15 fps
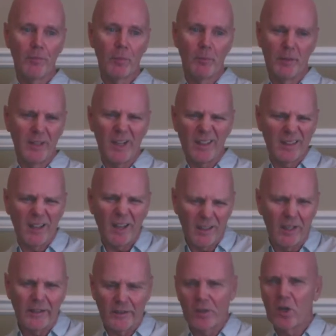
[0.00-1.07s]
But I
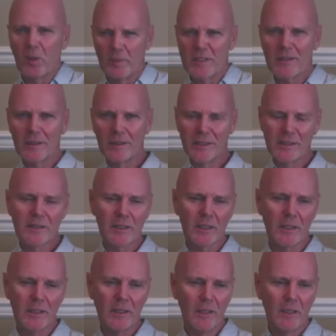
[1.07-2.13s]
like the comma
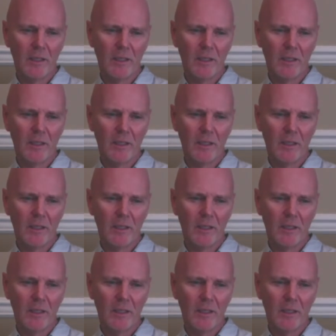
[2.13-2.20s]
stylistically.